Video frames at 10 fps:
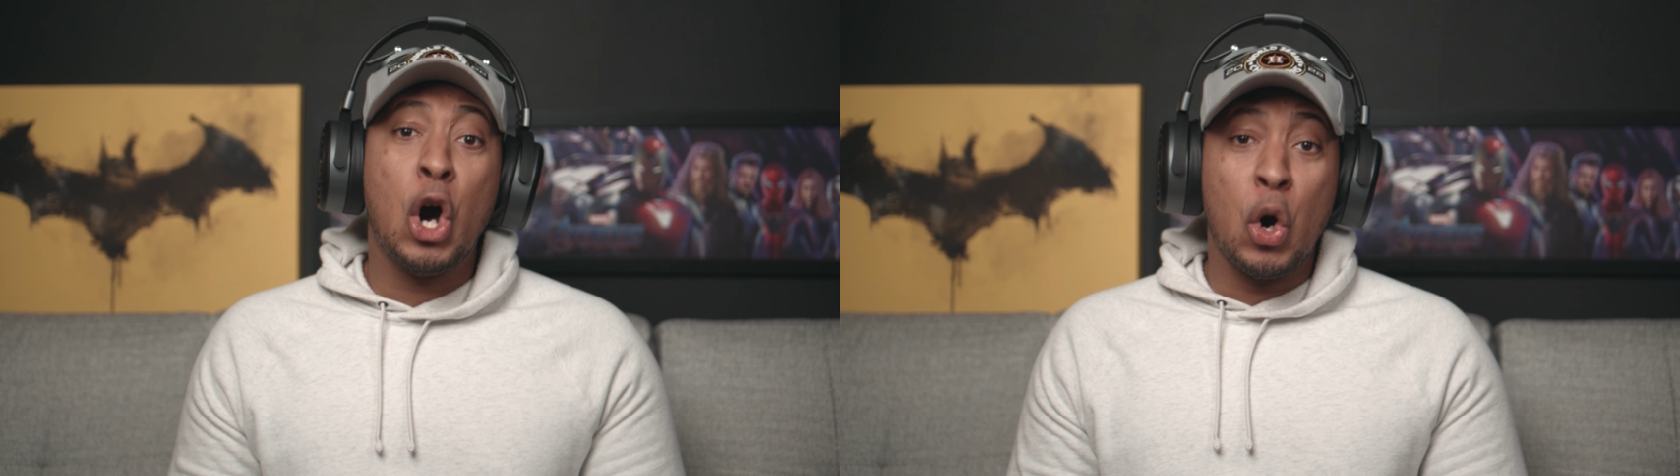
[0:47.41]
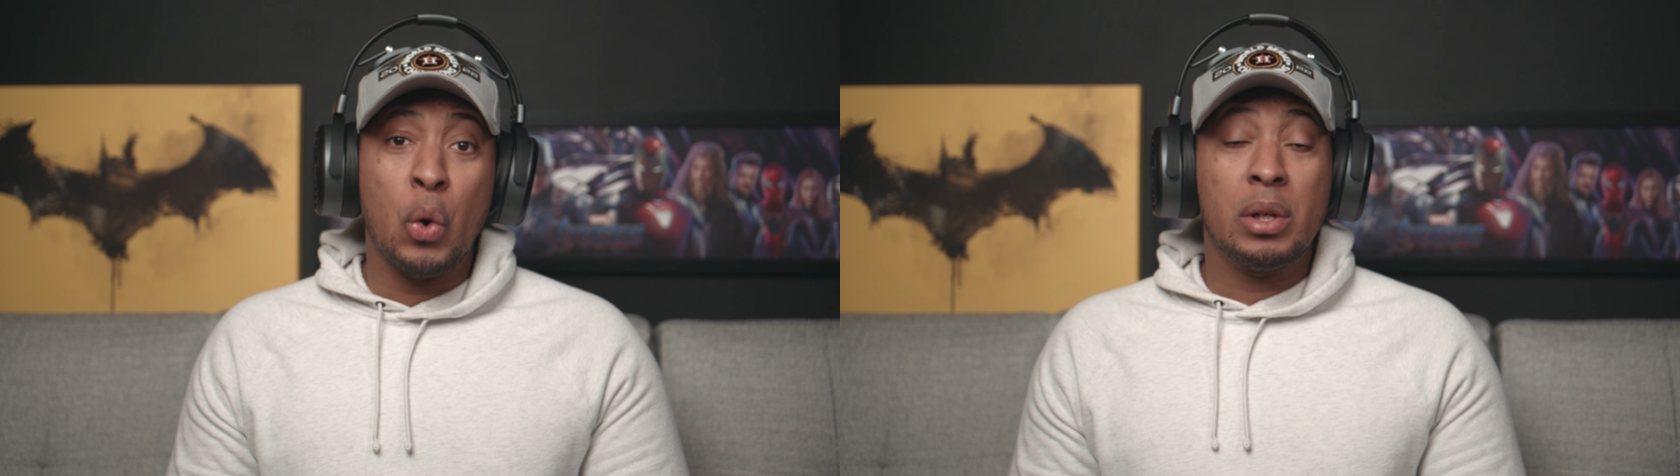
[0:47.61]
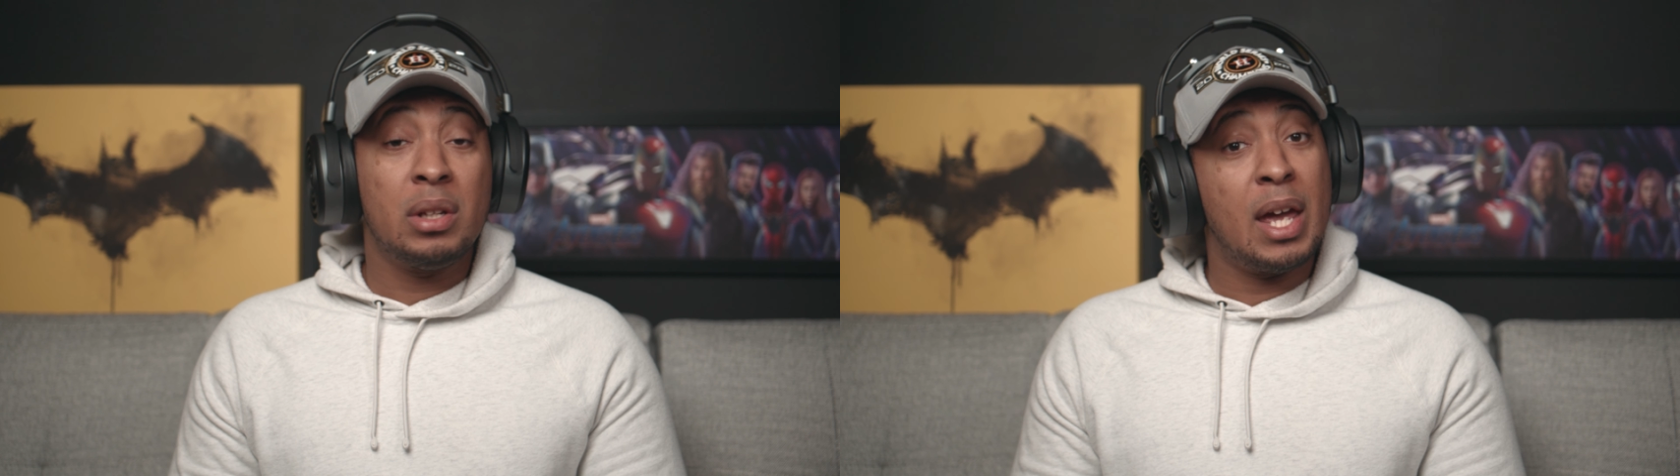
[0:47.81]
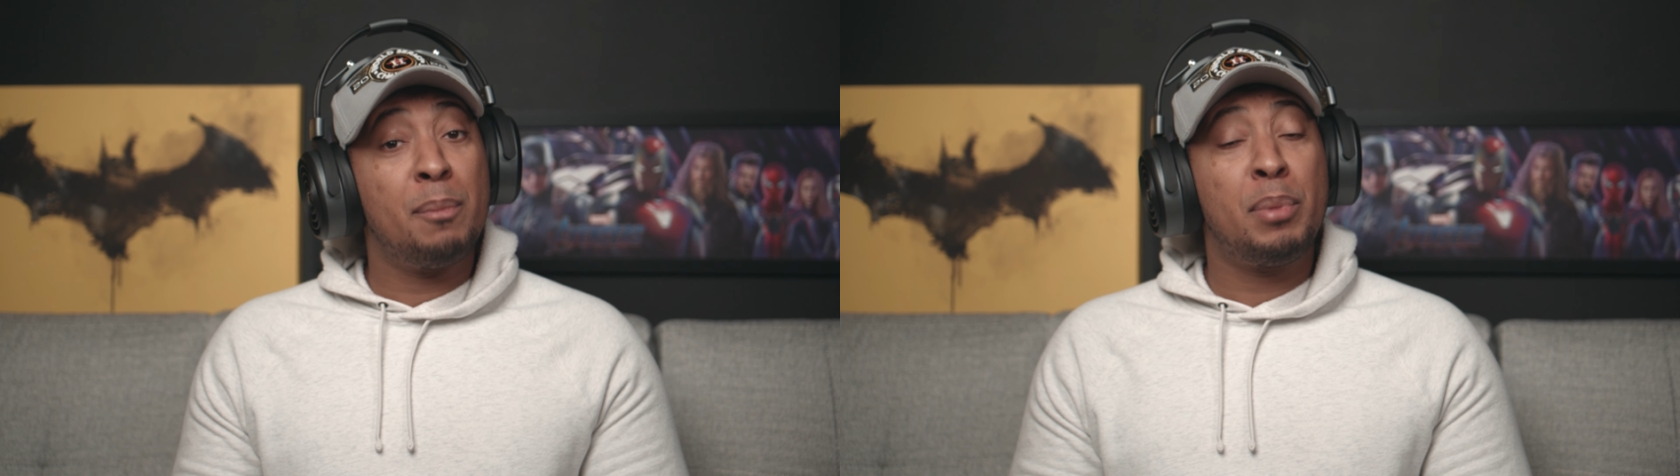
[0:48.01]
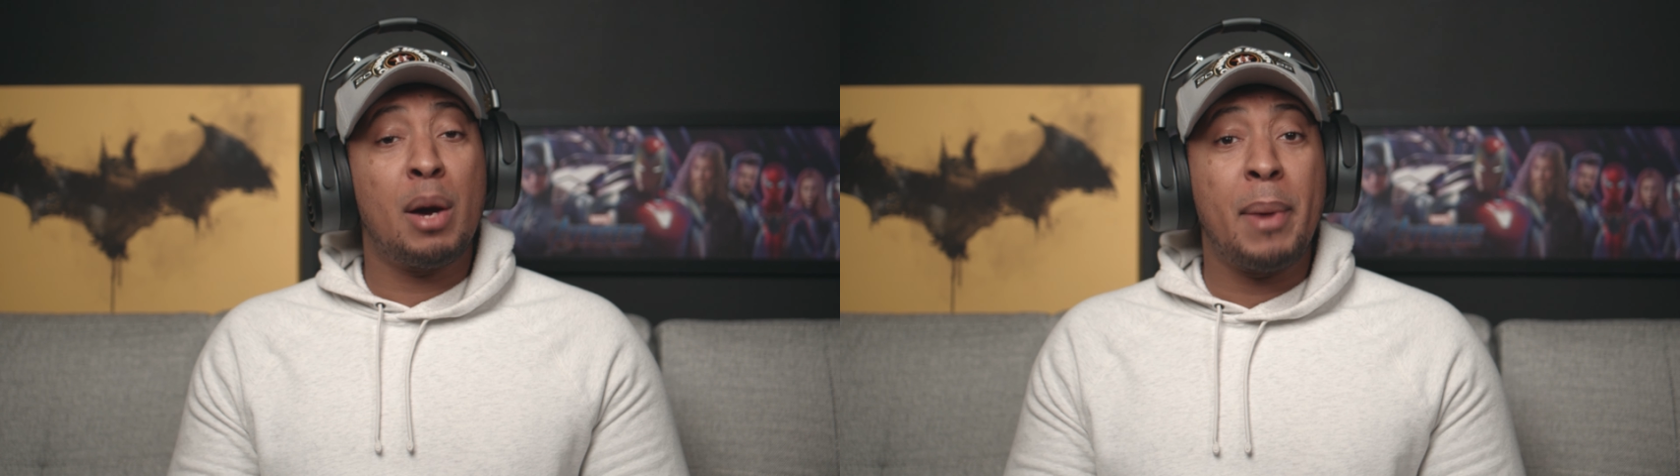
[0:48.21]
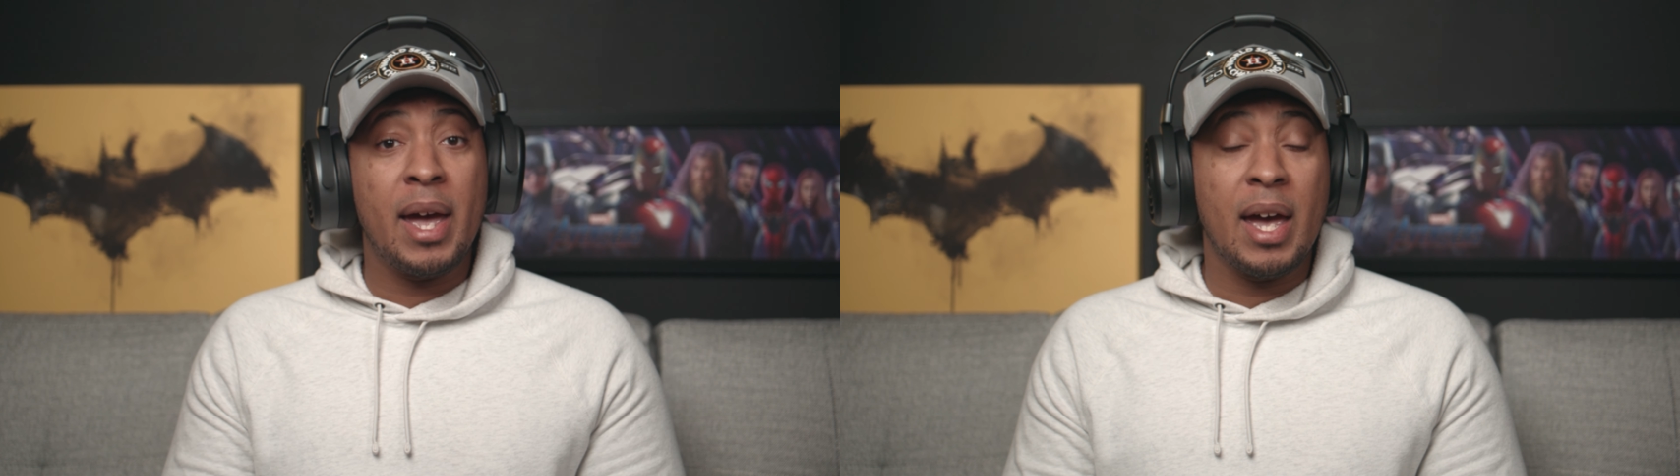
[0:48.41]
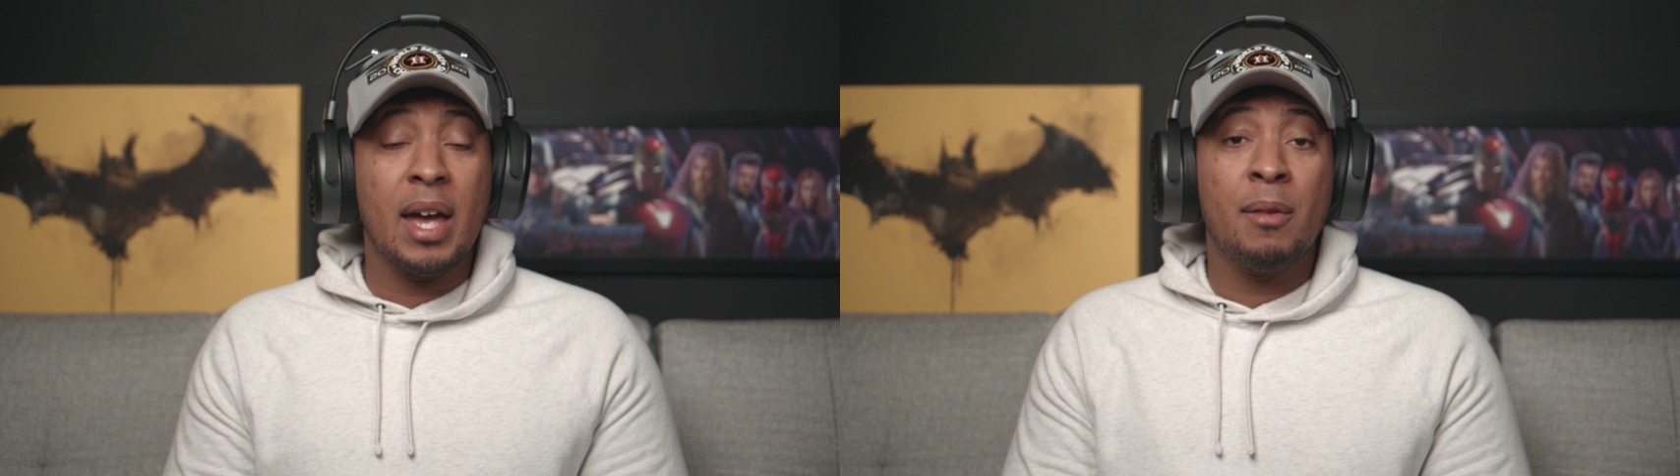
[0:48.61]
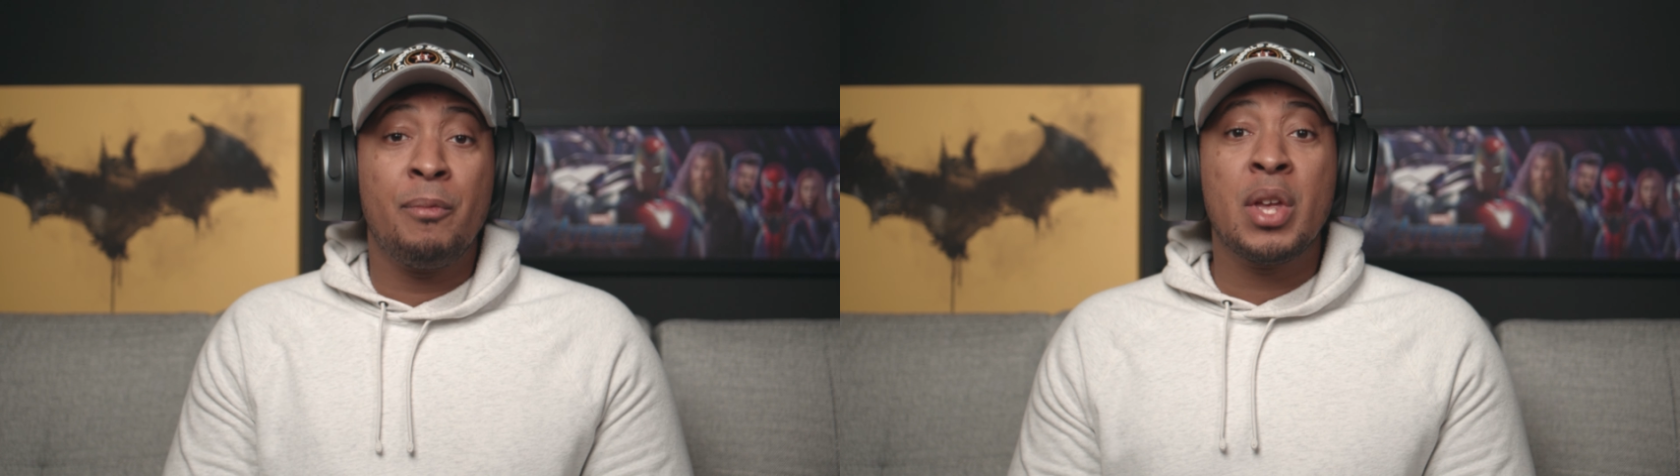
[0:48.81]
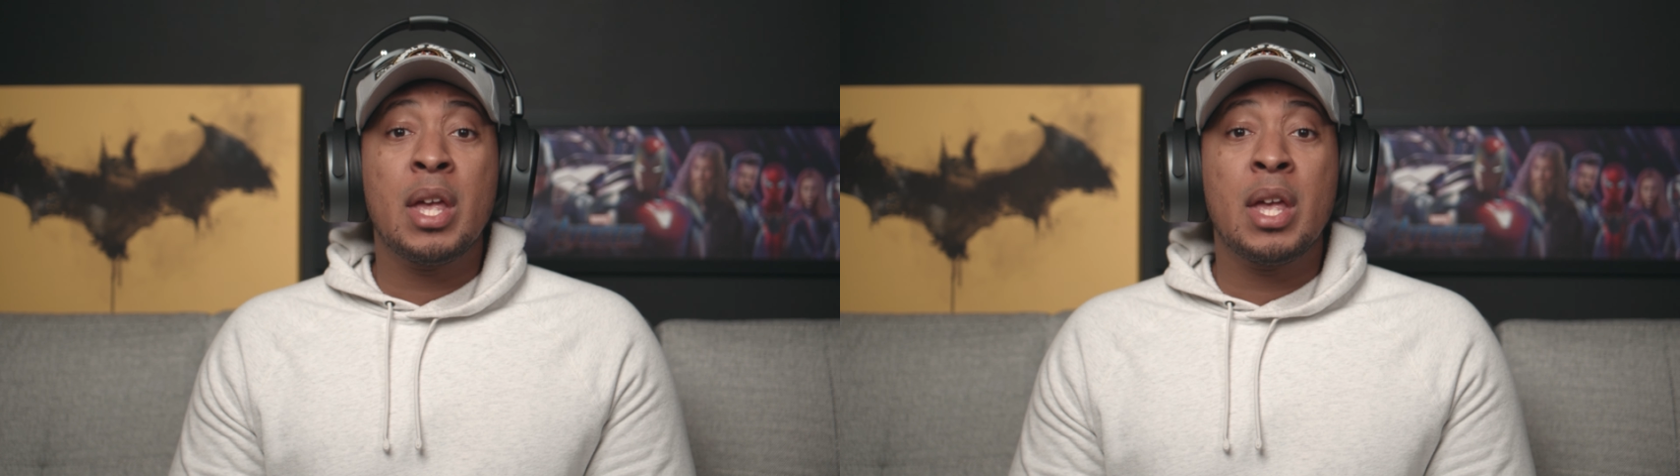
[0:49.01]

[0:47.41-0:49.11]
owned and put on my head.